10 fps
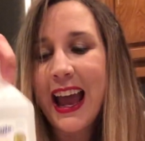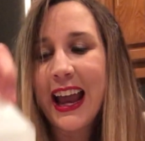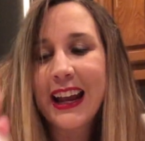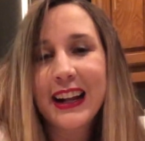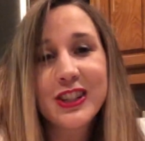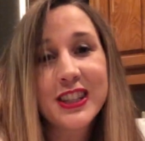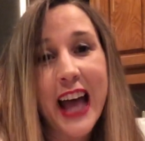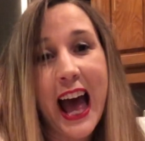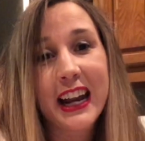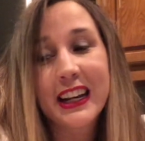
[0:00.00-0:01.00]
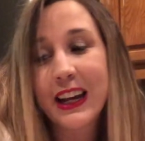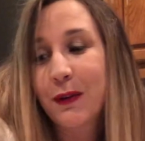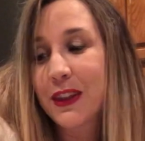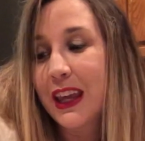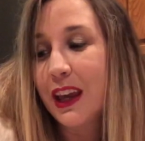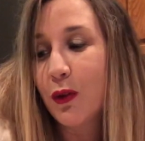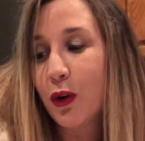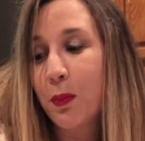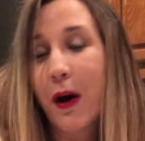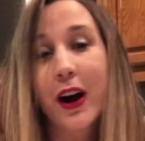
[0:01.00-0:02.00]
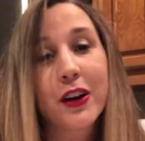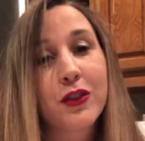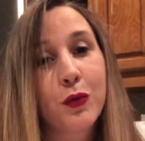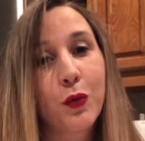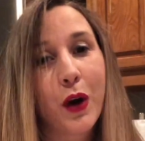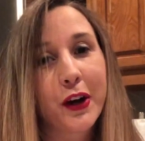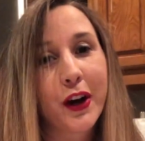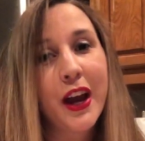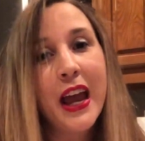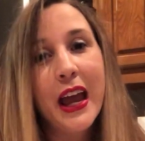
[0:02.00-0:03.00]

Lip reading: and I just added it with equal parts water.